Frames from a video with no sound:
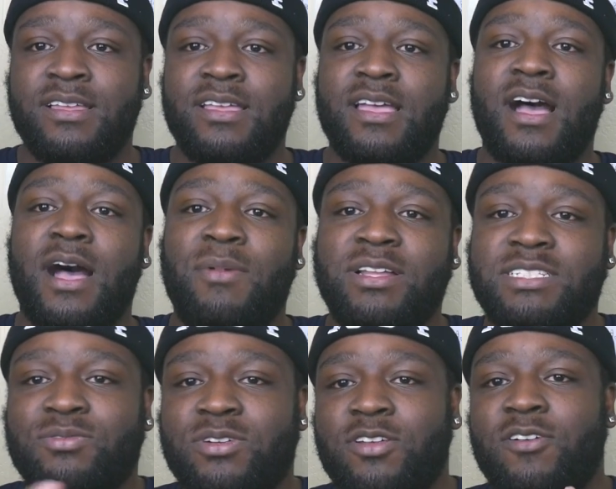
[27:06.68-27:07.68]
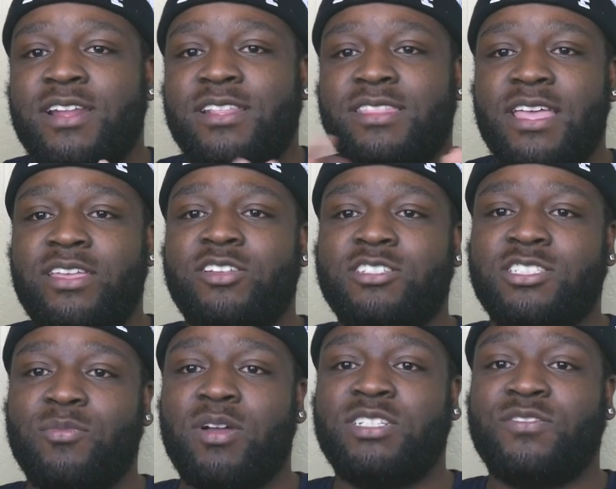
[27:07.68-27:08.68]
I just want to go ahead and thank you so
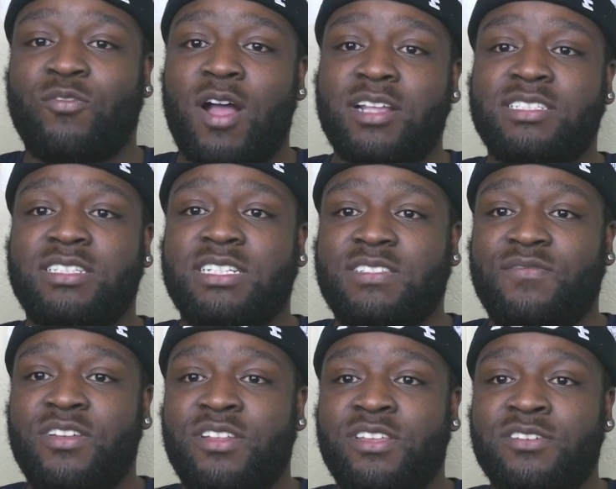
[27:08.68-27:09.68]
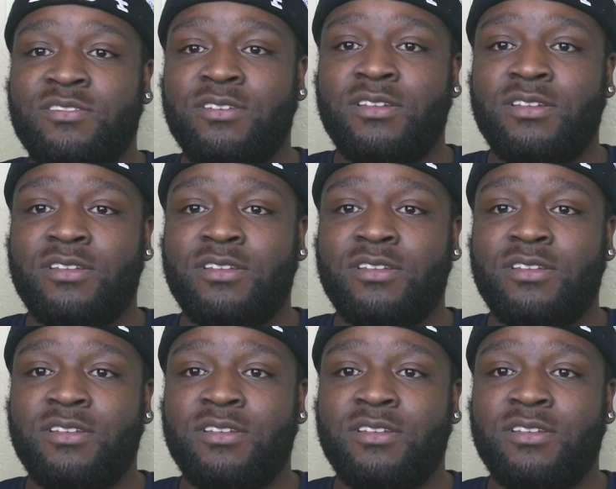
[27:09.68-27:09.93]
much for watching this video.